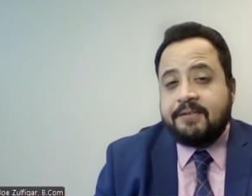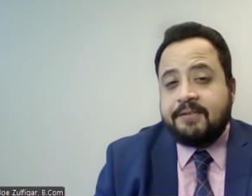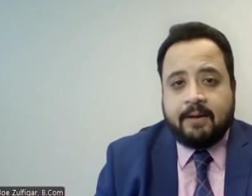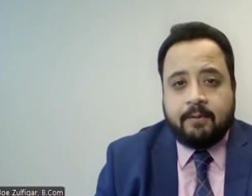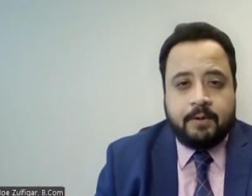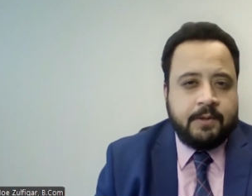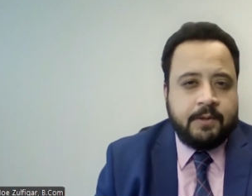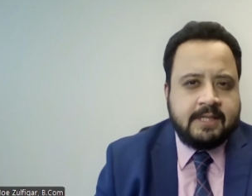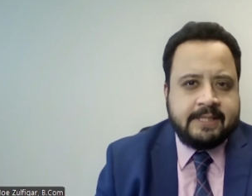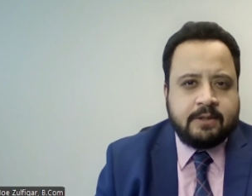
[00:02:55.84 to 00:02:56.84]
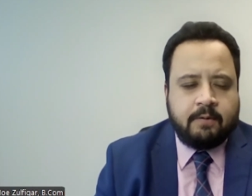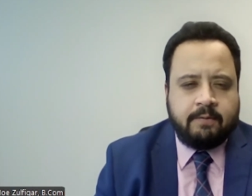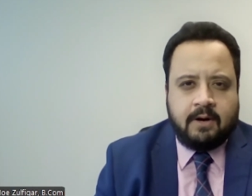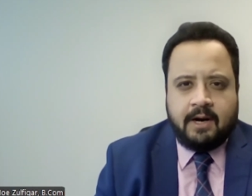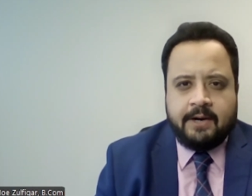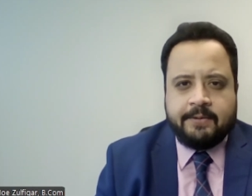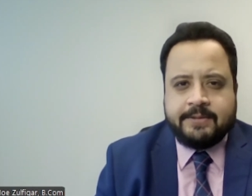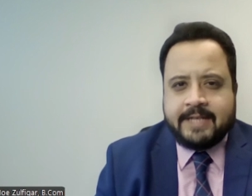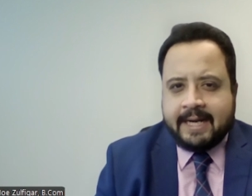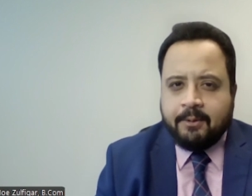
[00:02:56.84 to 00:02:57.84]
you like what you see so far,
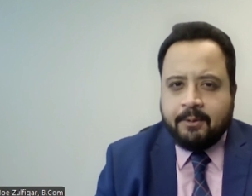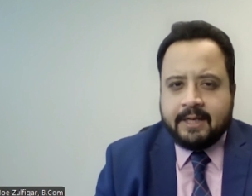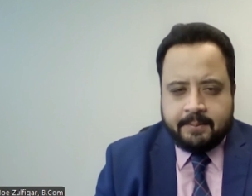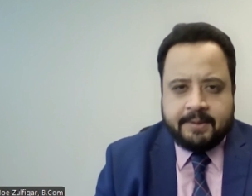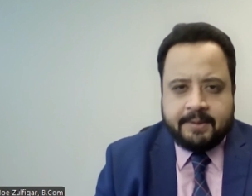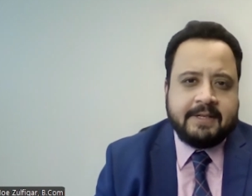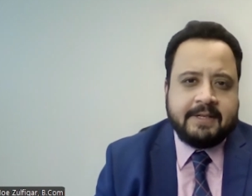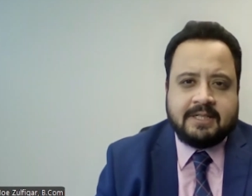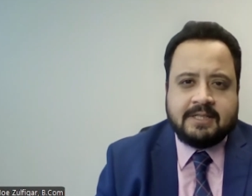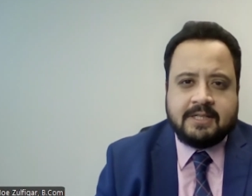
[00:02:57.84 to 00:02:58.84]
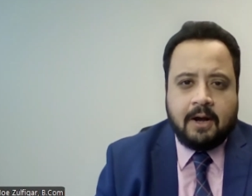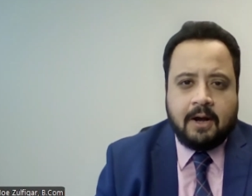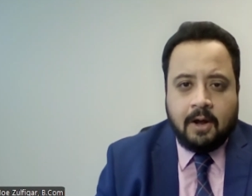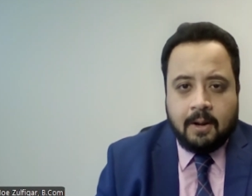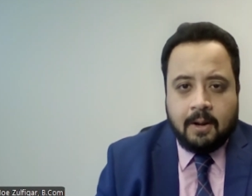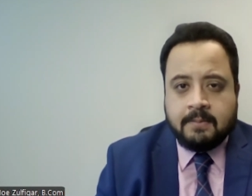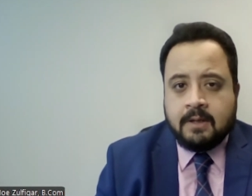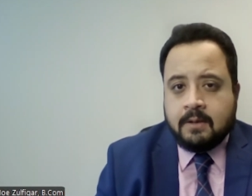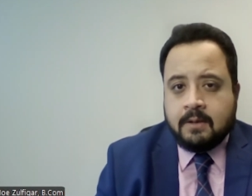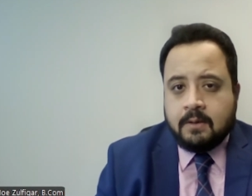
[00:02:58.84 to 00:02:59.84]
check out incomeinvestors.com.
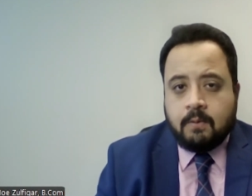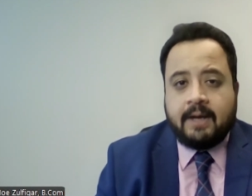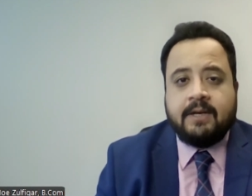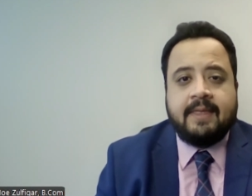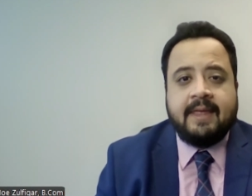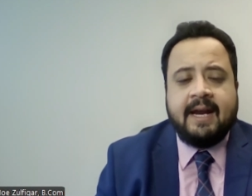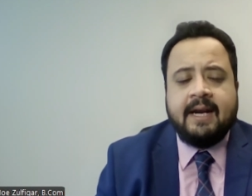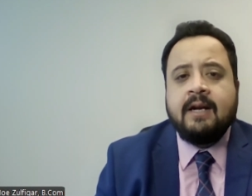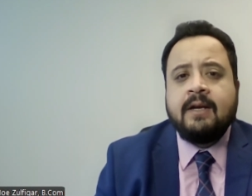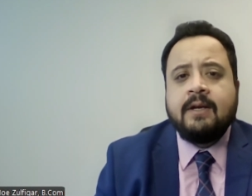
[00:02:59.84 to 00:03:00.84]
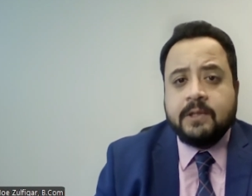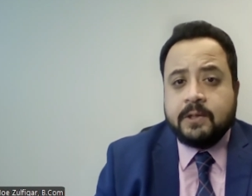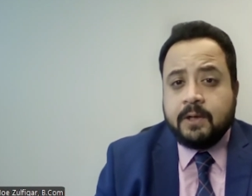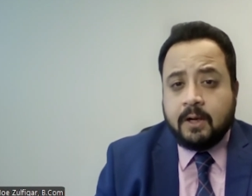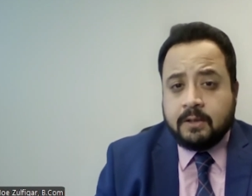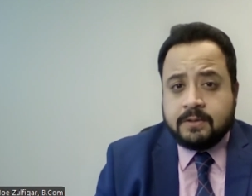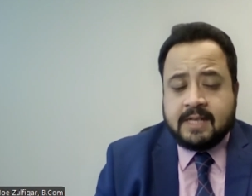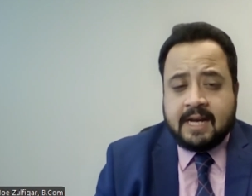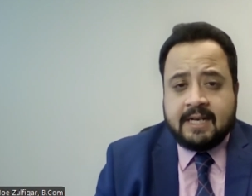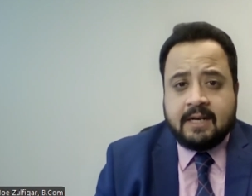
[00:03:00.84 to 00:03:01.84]
While you're there, you could also
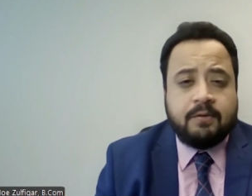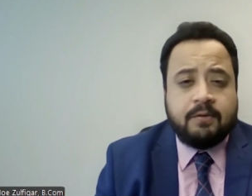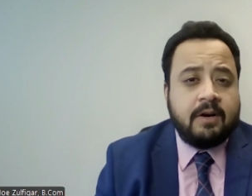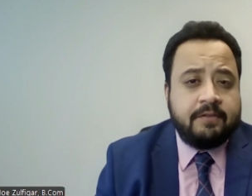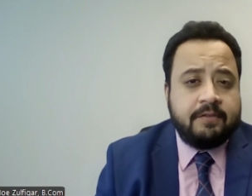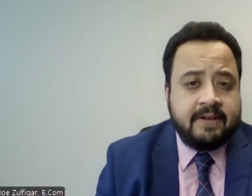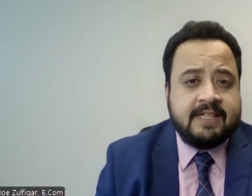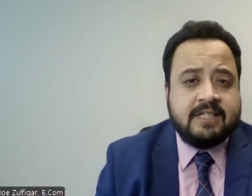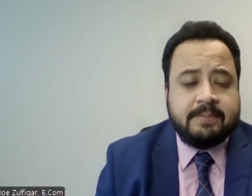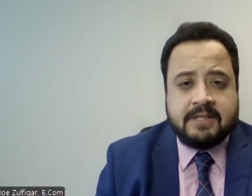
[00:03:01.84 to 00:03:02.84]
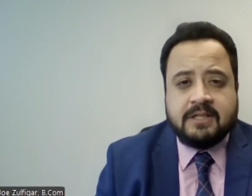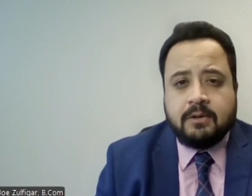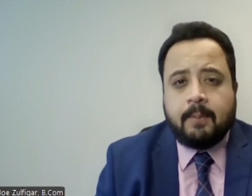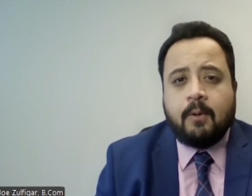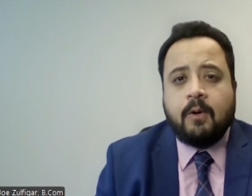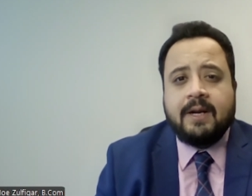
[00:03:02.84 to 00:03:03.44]
sign up for a free special report